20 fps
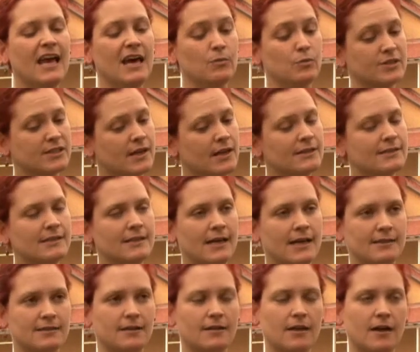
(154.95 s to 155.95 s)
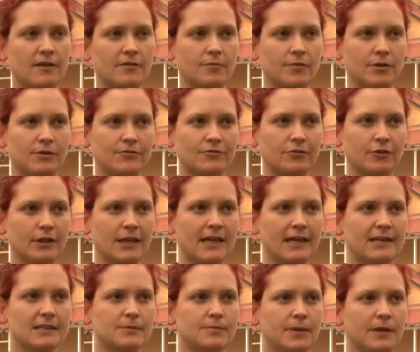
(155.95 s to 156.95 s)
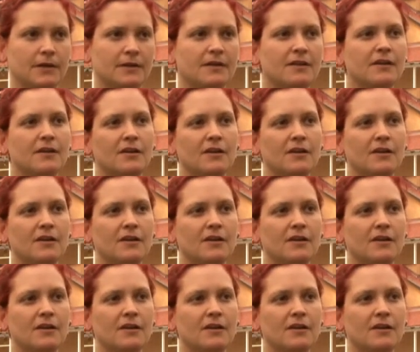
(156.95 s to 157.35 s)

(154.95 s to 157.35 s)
And Wisconsin has a lot of beautiful lakes, but